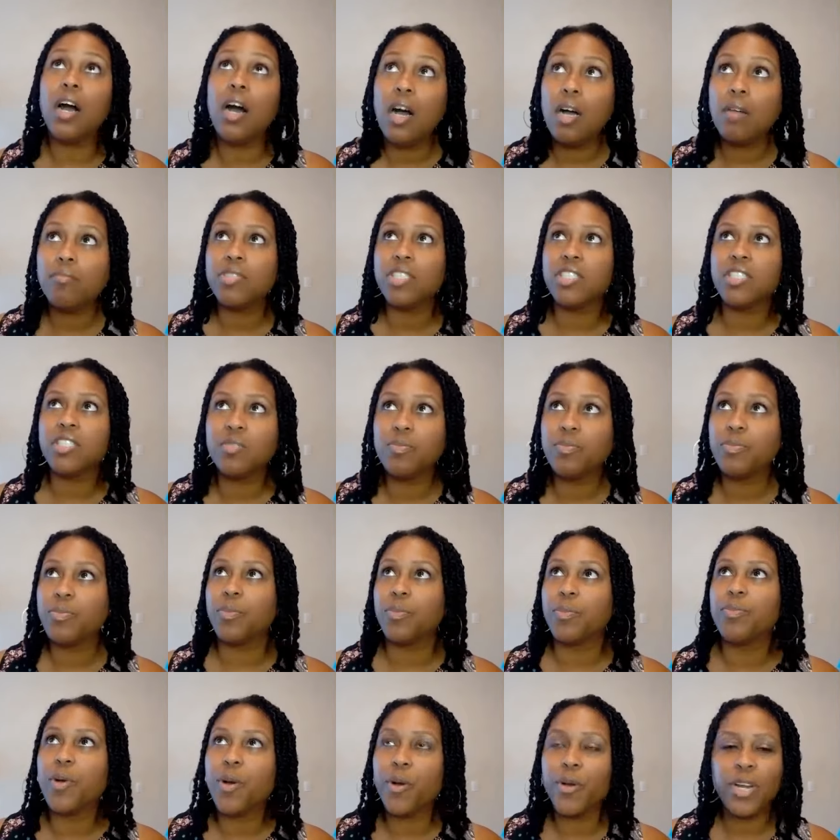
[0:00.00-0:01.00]
oh i'm just
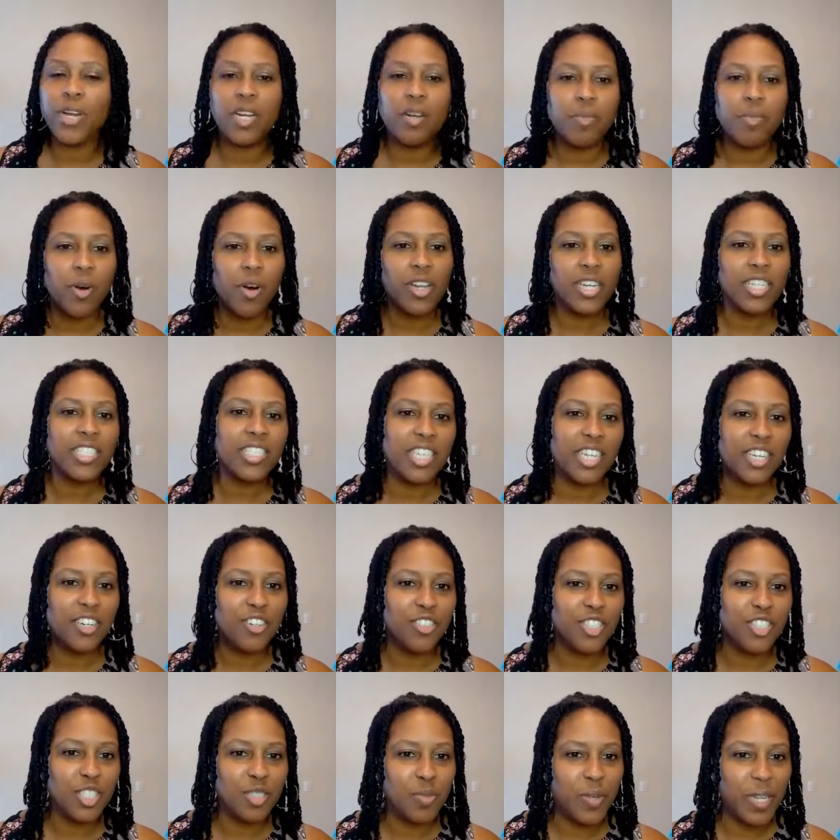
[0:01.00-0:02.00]
burning up all this
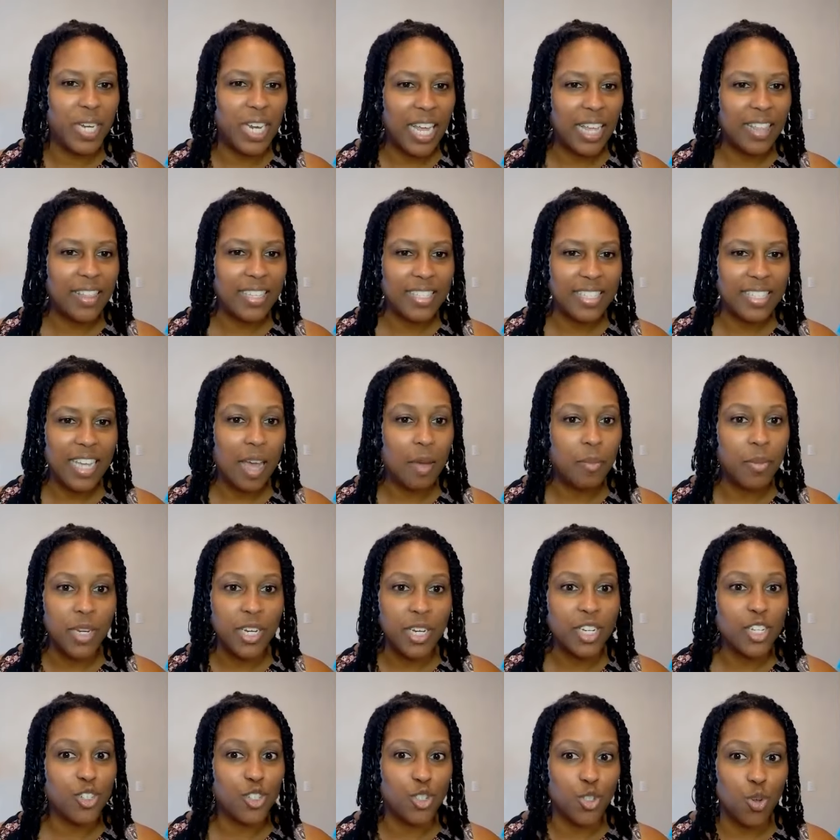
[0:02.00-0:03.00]
energy but nothing's
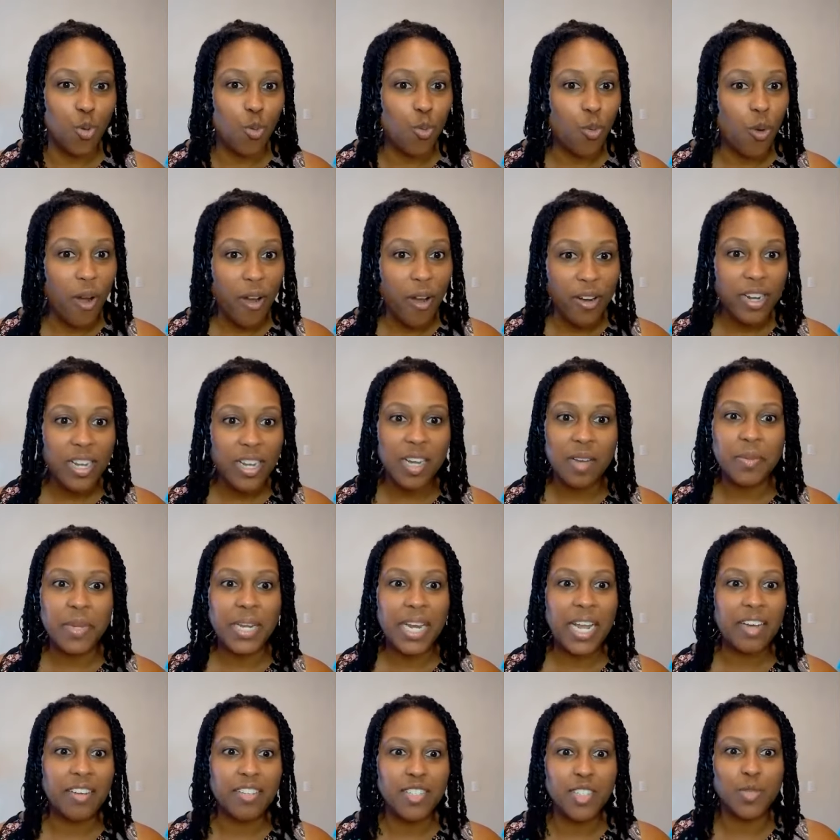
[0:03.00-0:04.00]
happening there's no water
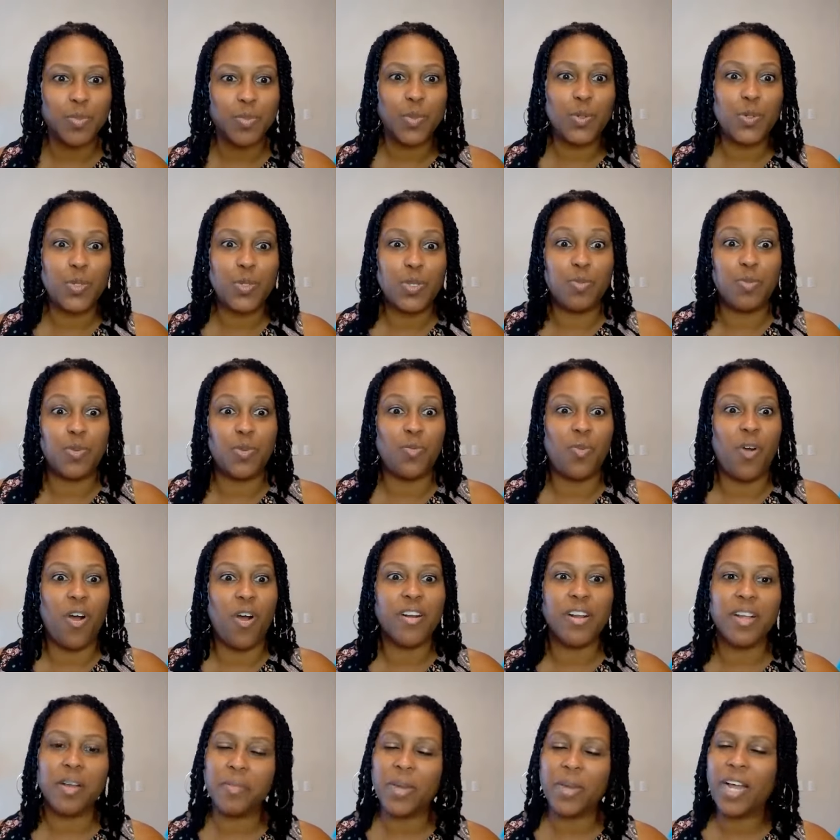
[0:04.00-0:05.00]
coming out it's supposed to be
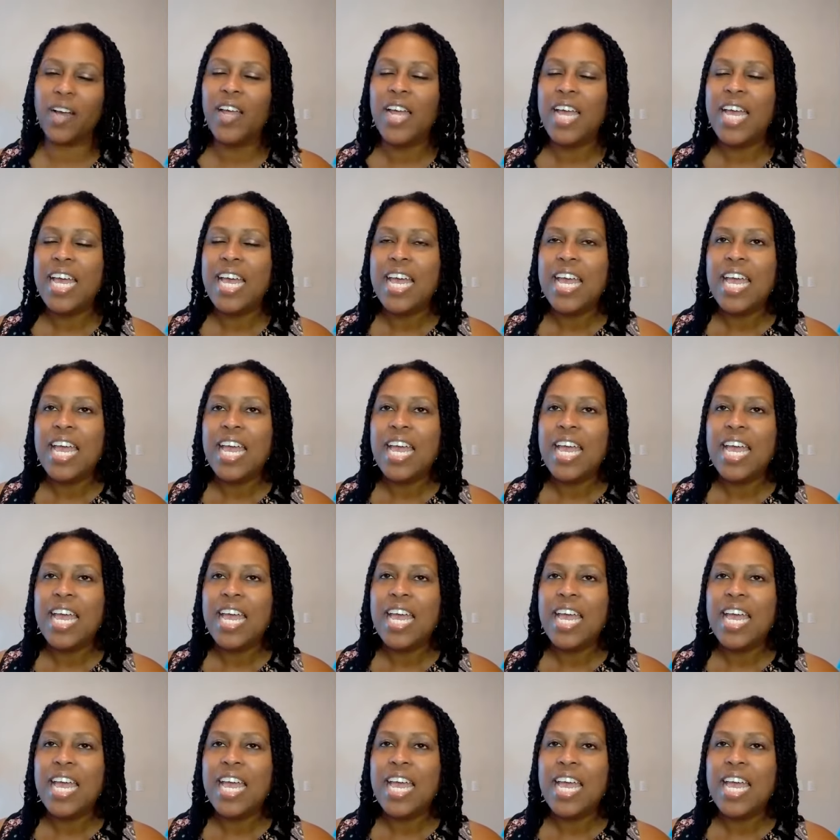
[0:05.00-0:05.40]
water coming out